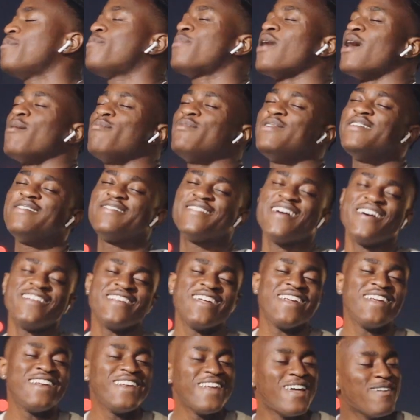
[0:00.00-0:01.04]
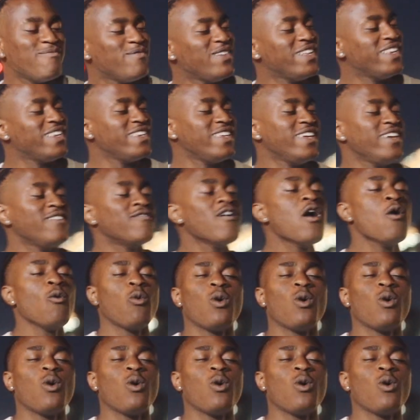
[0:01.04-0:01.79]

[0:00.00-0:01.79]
They pat me down and let me leave.